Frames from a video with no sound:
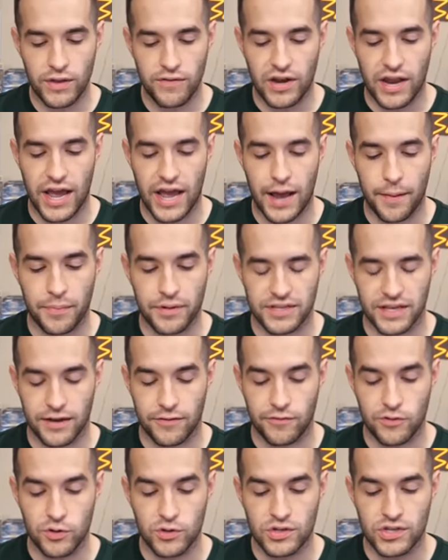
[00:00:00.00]
What even happens?
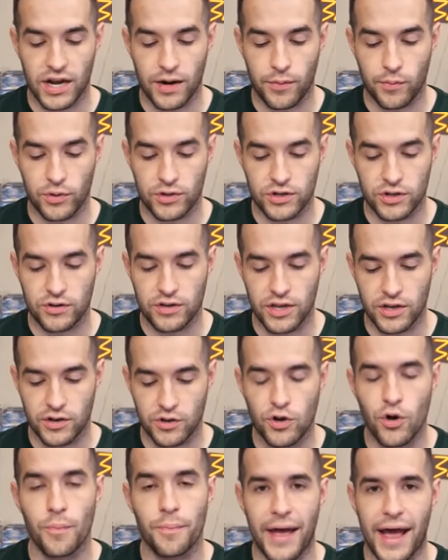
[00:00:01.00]
Like, if you use Time Wizard,
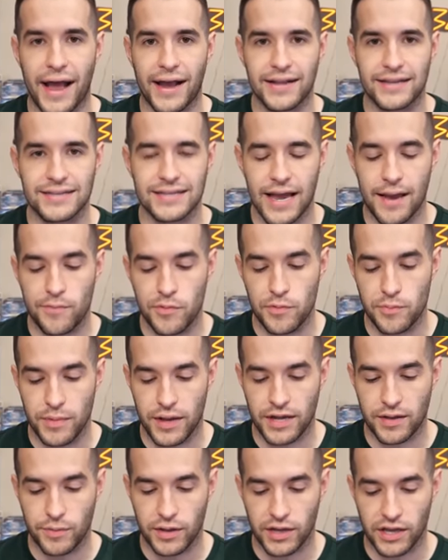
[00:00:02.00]
can you go back in time and
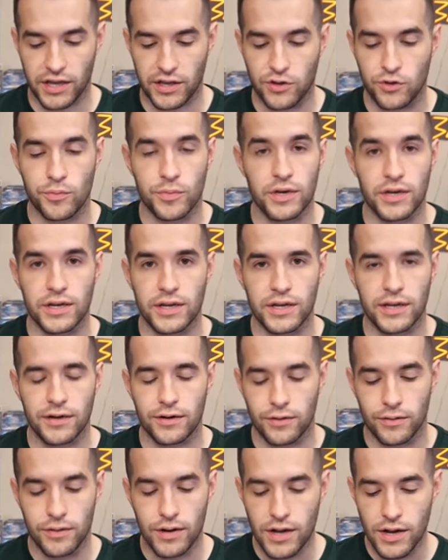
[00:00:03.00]
make him like a human
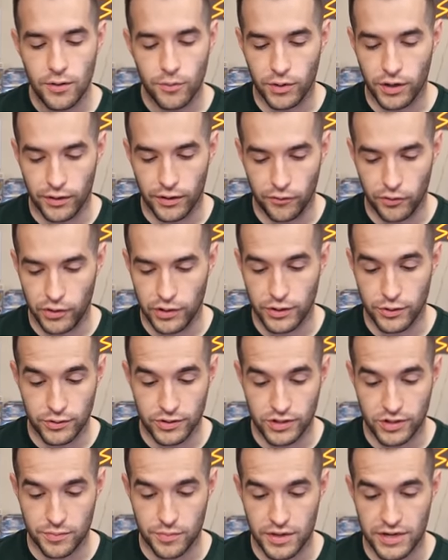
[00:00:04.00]
again or whatever he
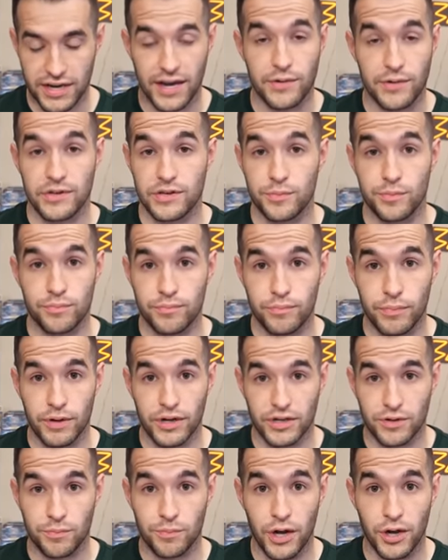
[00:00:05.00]
used to be? Now he's a
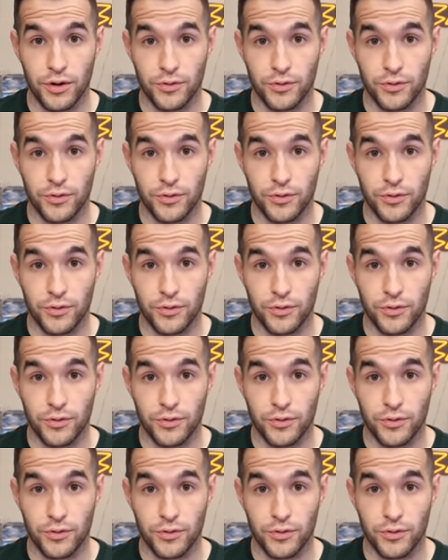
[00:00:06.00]
bunch of